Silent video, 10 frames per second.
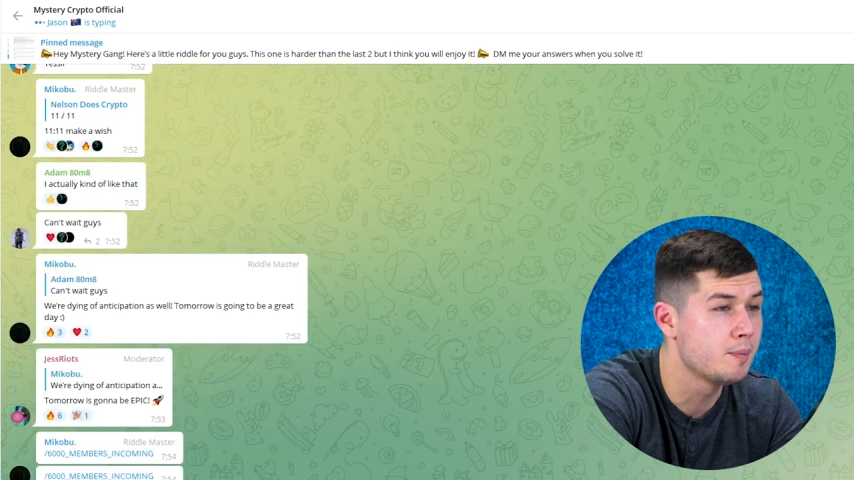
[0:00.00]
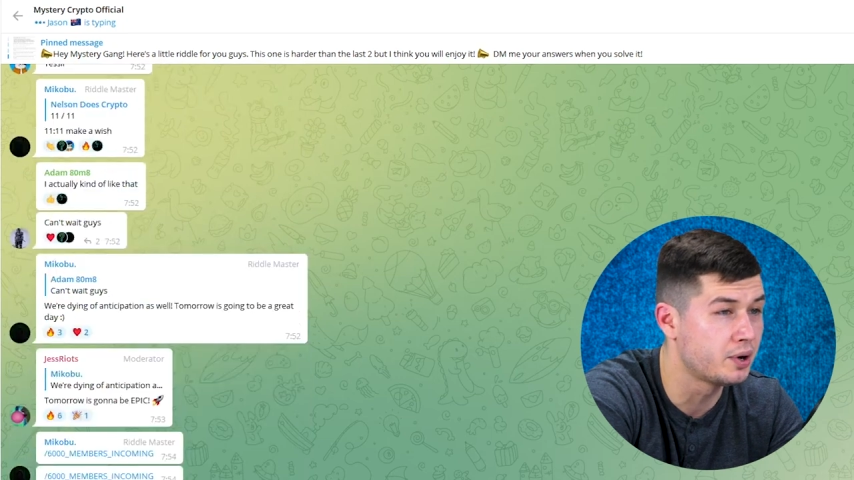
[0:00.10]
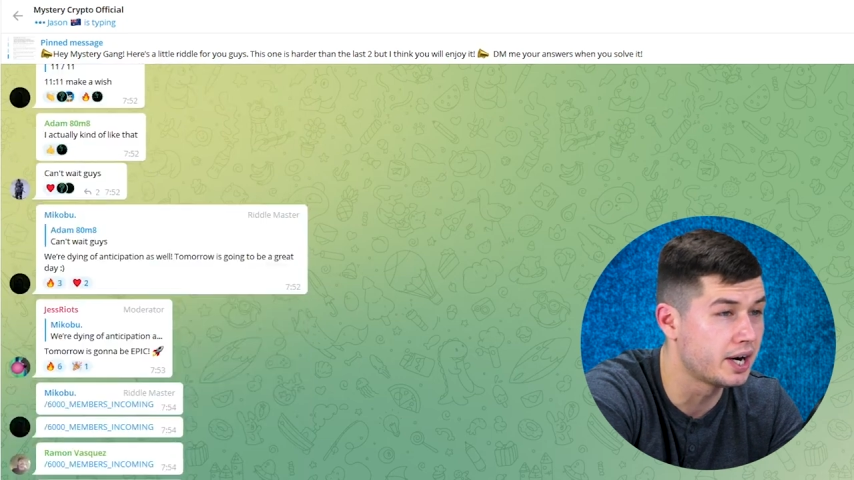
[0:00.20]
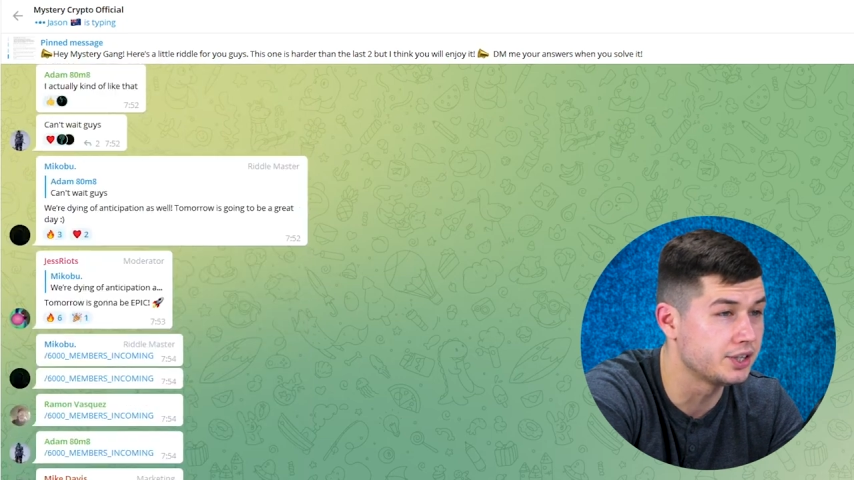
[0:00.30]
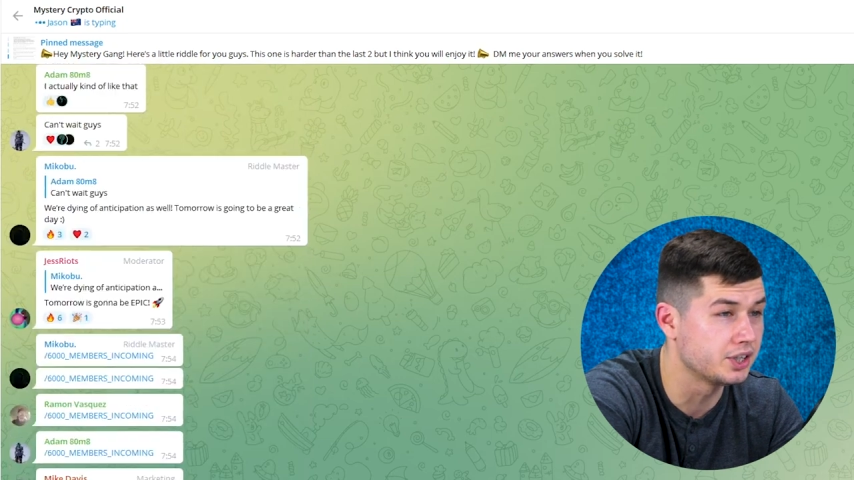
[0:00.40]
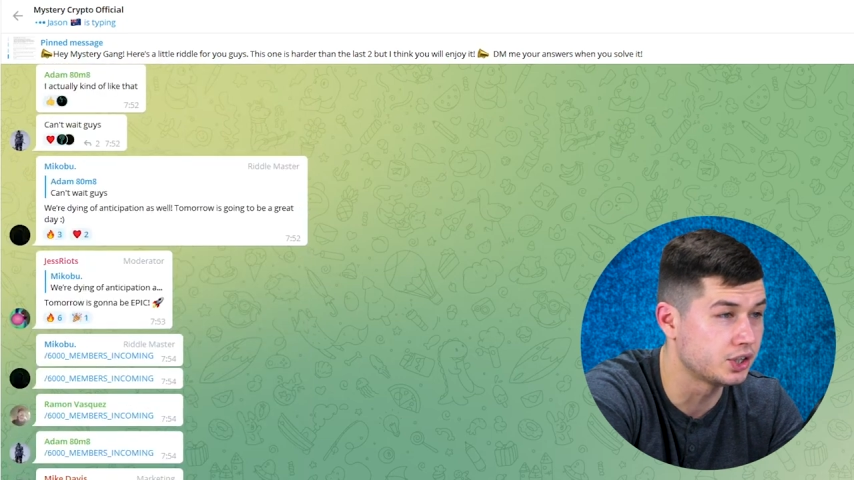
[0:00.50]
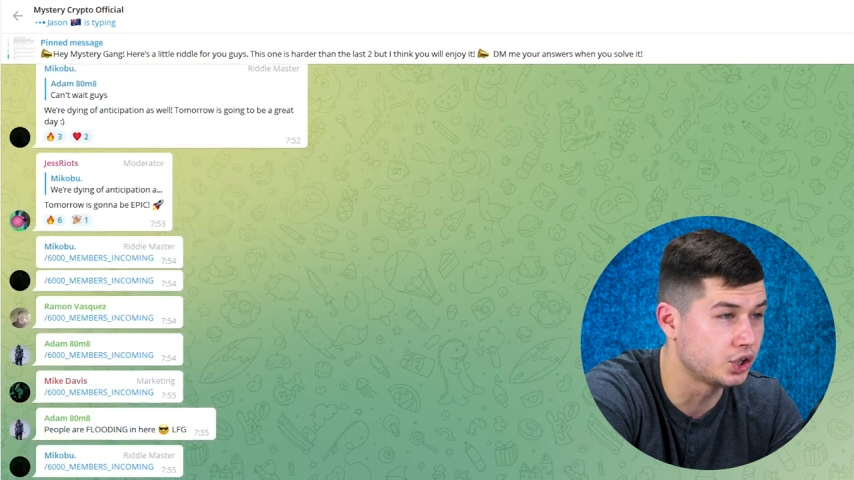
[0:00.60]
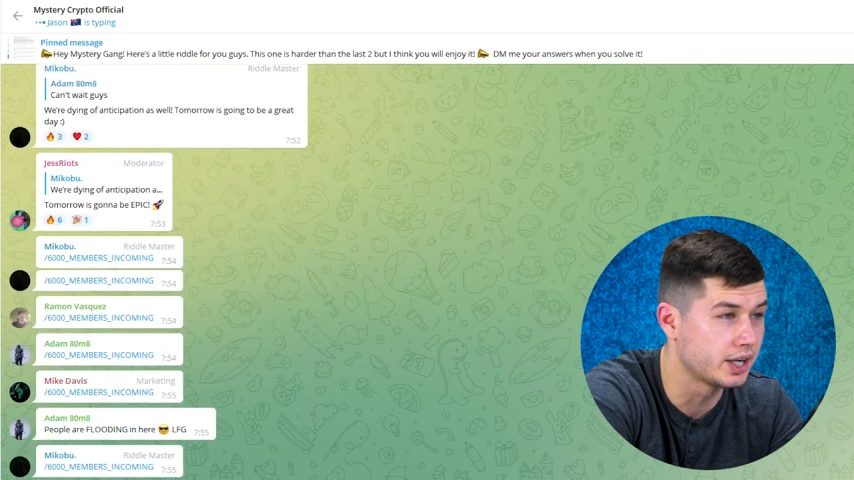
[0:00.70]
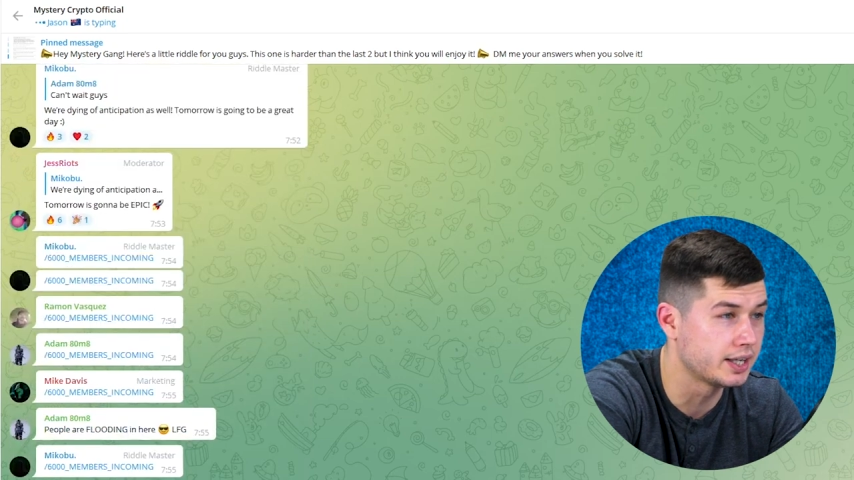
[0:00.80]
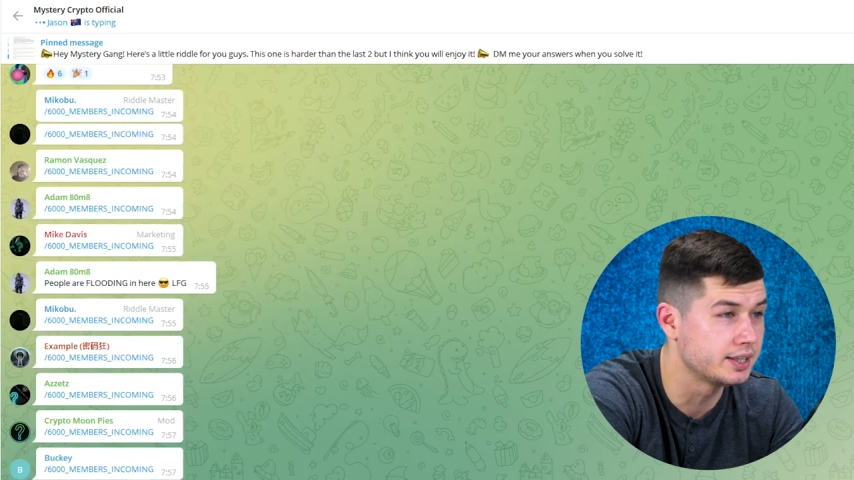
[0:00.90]
Project
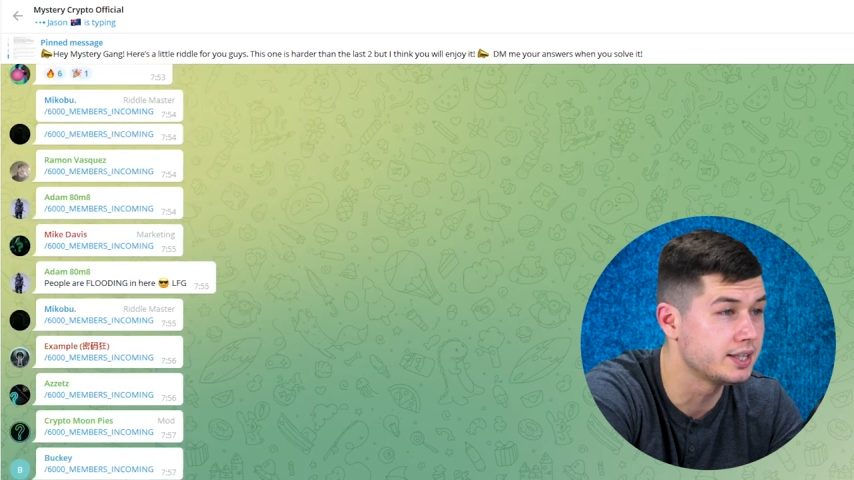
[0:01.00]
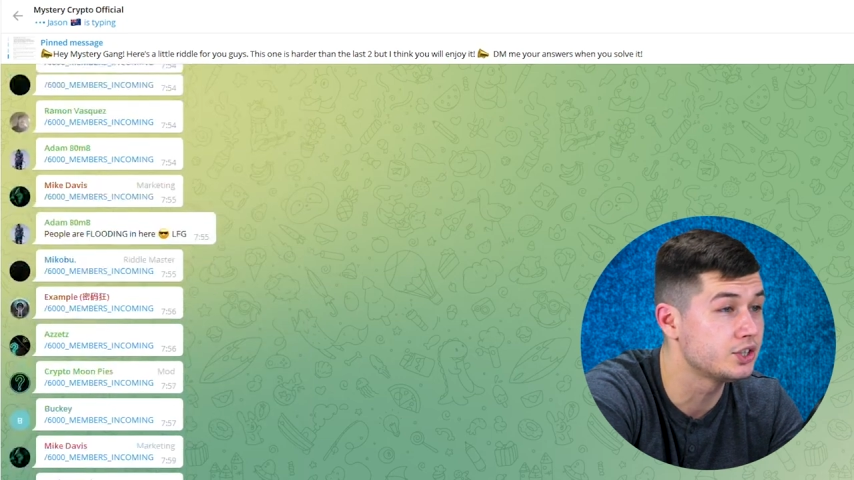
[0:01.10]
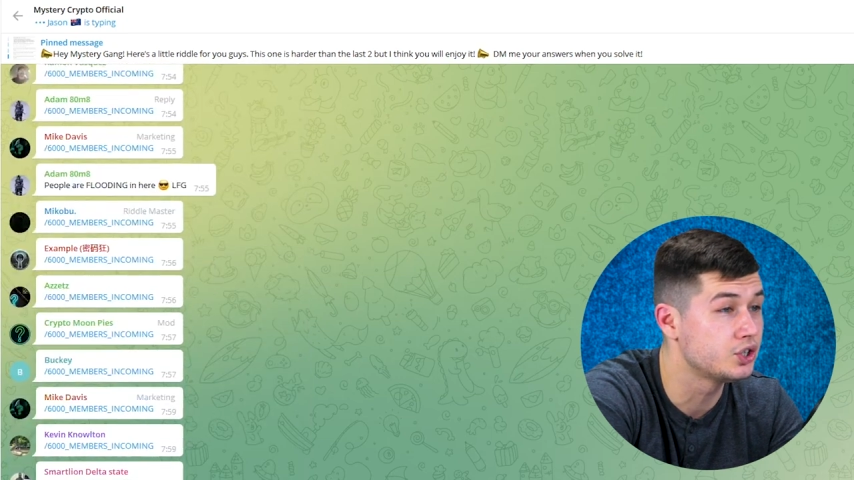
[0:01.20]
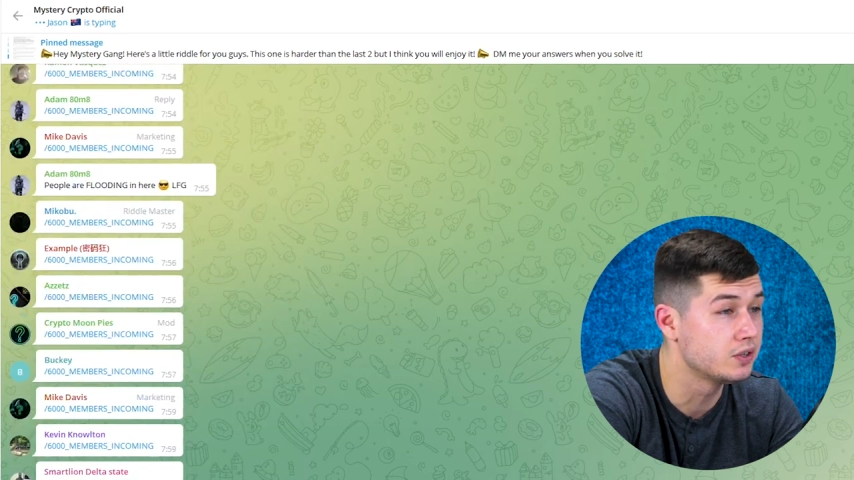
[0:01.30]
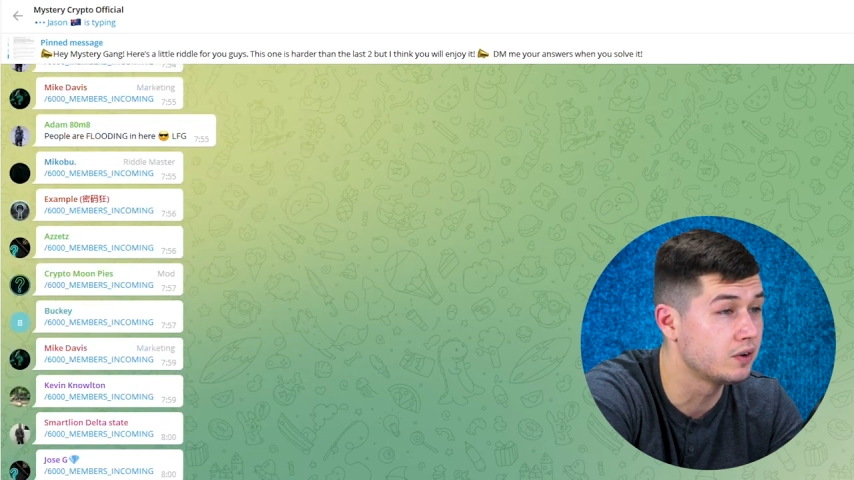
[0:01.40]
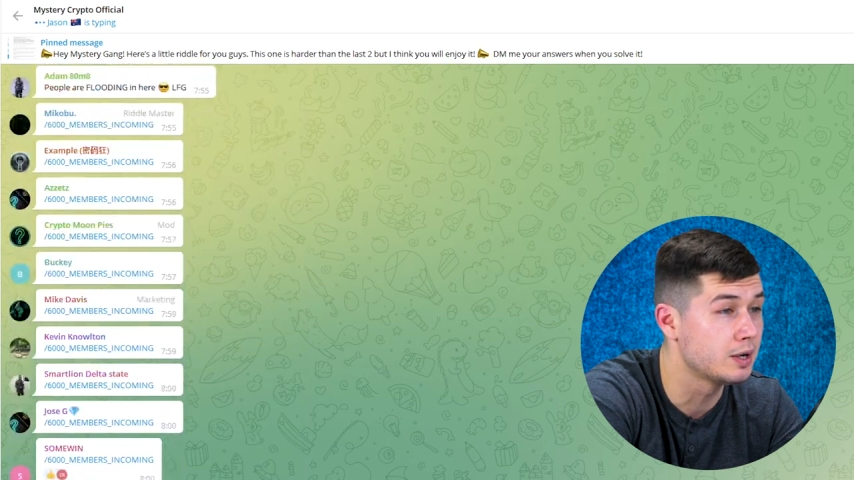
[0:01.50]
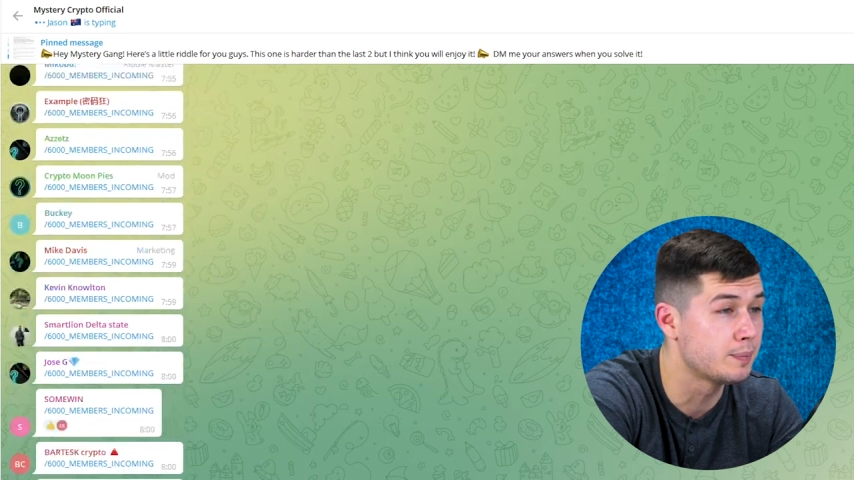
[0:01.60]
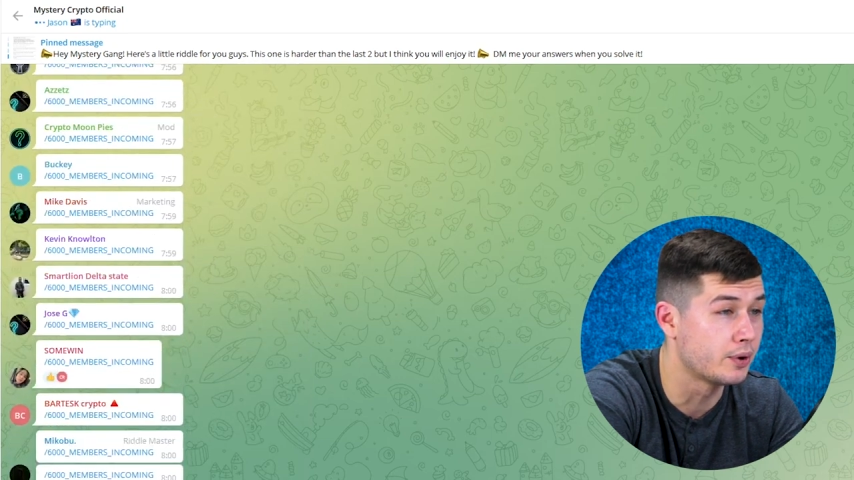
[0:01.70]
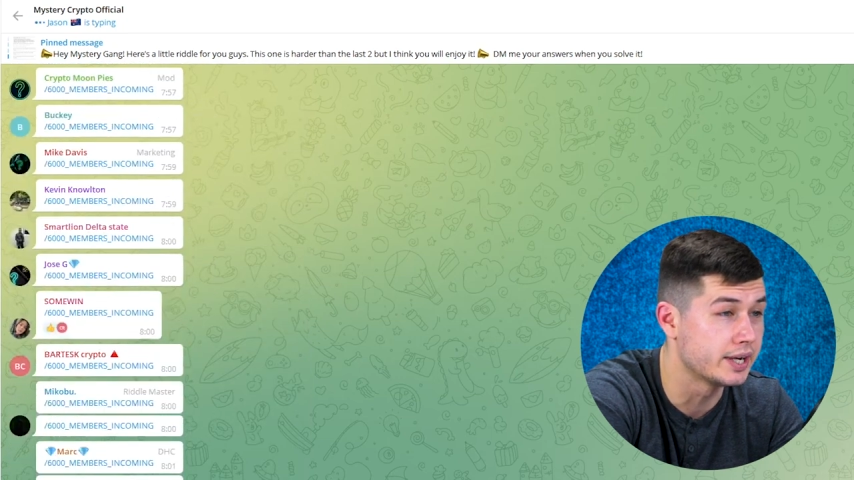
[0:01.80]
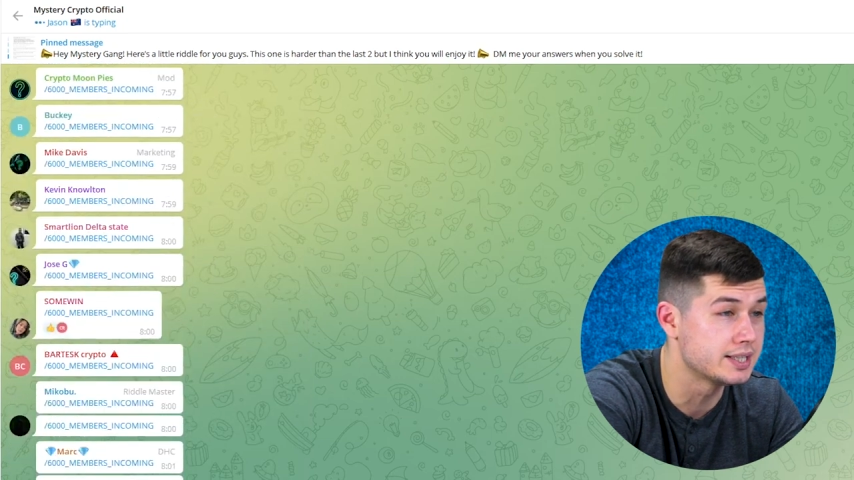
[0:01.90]
Chat is generally
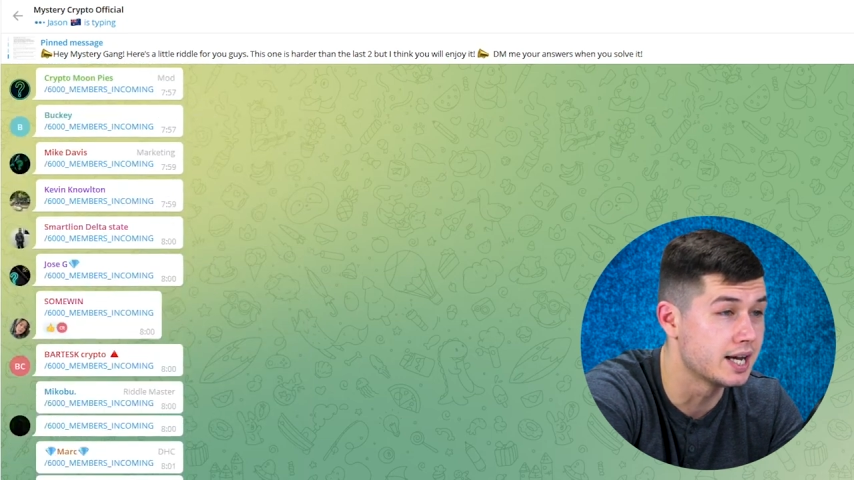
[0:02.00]
pretty